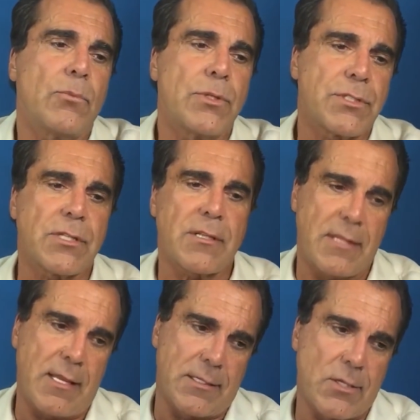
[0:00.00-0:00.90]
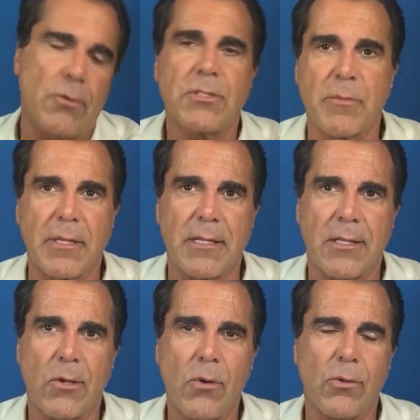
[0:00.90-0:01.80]
which I think is ultimately
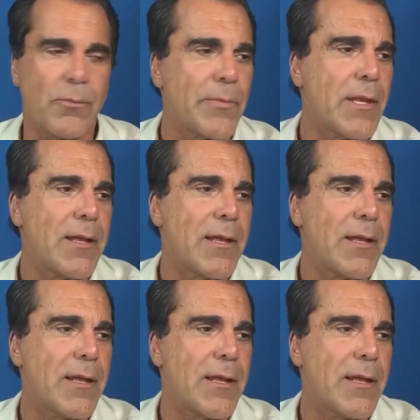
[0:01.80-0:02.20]
the goal.